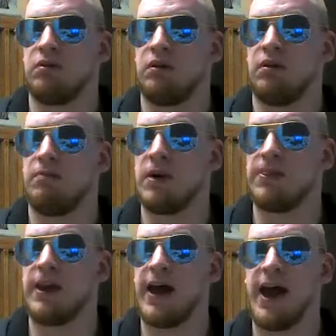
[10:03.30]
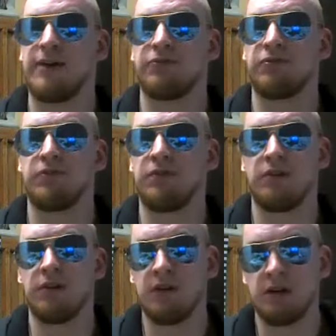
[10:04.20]
month and a half,
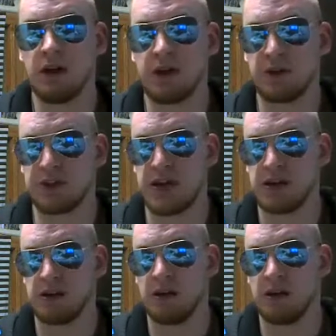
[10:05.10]
give or take.